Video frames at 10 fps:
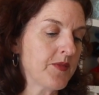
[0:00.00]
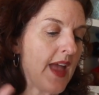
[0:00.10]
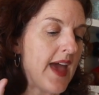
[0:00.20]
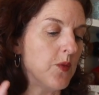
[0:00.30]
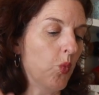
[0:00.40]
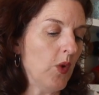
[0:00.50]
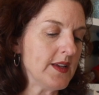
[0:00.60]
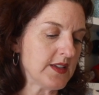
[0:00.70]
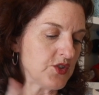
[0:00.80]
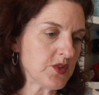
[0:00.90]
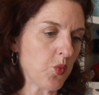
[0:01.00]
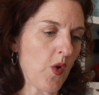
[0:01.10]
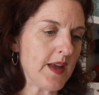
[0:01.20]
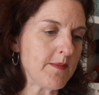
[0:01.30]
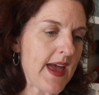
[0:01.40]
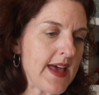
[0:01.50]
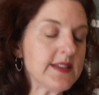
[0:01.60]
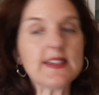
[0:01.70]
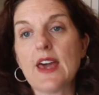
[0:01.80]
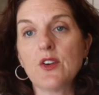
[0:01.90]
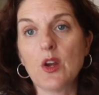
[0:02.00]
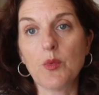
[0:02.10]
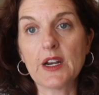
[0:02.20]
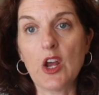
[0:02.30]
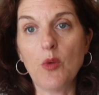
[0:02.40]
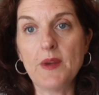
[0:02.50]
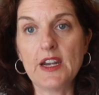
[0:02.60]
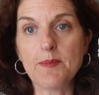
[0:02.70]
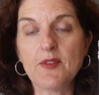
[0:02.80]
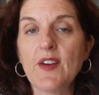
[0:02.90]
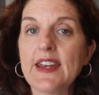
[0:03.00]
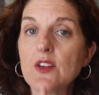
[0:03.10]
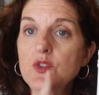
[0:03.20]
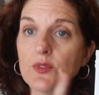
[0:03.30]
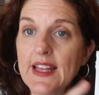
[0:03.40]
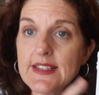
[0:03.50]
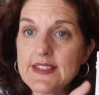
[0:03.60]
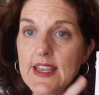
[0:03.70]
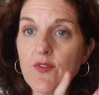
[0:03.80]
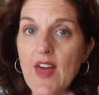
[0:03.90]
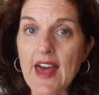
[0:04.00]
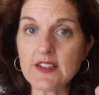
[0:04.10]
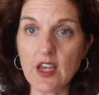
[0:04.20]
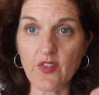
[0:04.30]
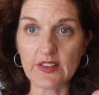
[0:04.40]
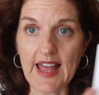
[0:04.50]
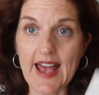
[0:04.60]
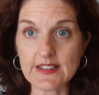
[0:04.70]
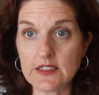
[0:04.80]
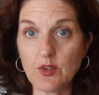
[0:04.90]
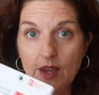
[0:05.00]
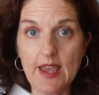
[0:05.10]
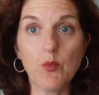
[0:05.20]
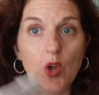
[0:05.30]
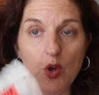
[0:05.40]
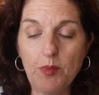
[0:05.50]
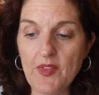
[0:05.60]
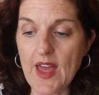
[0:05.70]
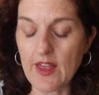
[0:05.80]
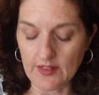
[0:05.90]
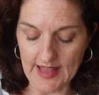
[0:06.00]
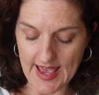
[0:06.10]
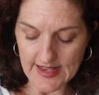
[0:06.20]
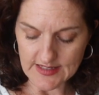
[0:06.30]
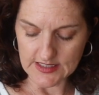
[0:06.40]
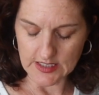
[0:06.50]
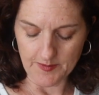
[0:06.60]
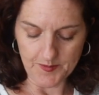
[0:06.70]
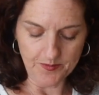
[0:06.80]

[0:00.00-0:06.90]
And is it just one mask? I don't know. We're going to open it up and find out. So let's save that till the last. Okay, we'll open that last.